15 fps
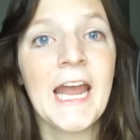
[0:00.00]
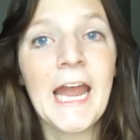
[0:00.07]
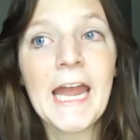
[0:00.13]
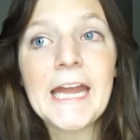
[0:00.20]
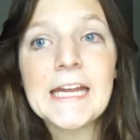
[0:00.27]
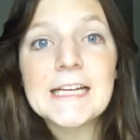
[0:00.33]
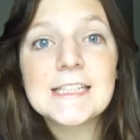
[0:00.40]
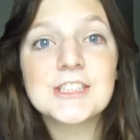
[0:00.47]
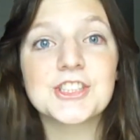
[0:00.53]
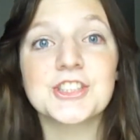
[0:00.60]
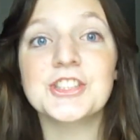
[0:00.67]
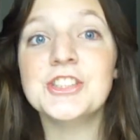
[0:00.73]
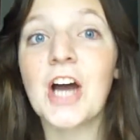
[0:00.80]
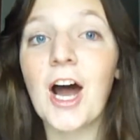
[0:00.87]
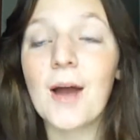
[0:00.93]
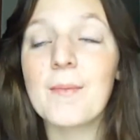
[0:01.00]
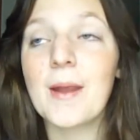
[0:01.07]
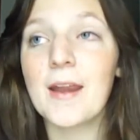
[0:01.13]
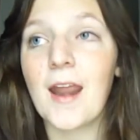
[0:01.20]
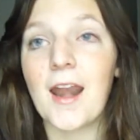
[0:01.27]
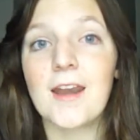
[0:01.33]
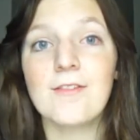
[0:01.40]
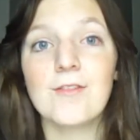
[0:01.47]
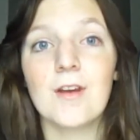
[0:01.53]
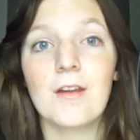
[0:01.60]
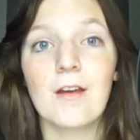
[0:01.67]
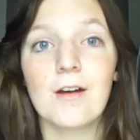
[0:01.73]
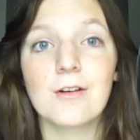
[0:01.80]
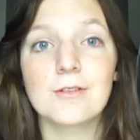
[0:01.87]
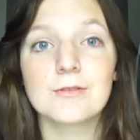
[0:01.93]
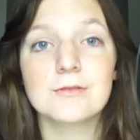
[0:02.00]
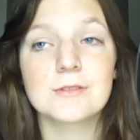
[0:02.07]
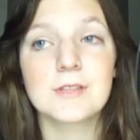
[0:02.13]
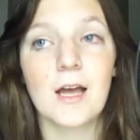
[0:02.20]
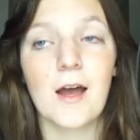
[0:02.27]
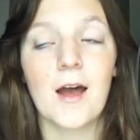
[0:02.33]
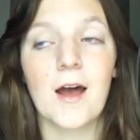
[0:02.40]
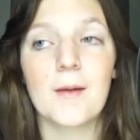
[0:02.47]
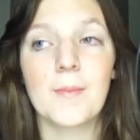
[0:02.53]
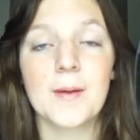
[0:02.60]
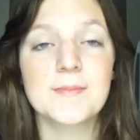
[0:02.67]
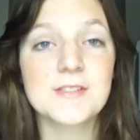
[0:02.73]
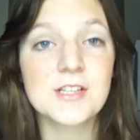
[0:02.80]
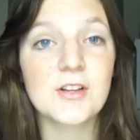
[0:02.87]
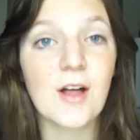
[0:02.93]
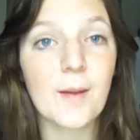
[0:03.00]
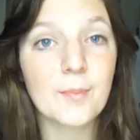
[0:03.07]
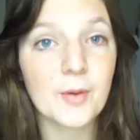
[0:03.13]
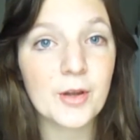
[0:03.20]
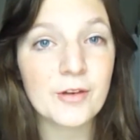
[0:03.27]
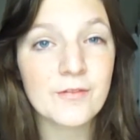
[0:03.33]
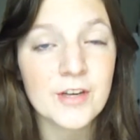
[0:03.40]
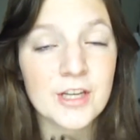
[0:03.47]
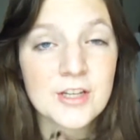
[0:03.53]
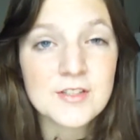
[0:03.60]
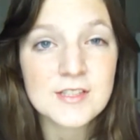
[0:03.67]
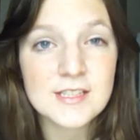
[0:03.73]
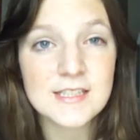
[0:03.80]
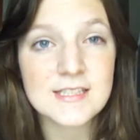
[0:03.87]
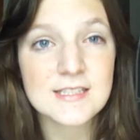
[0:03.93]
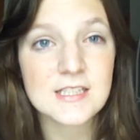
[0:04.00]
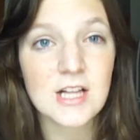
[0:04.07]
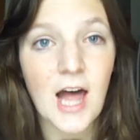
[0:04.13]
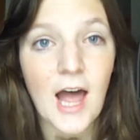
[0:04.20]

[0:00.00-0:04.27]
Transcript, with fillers: and just not made any videos. Um, I'm still uploading videos because I still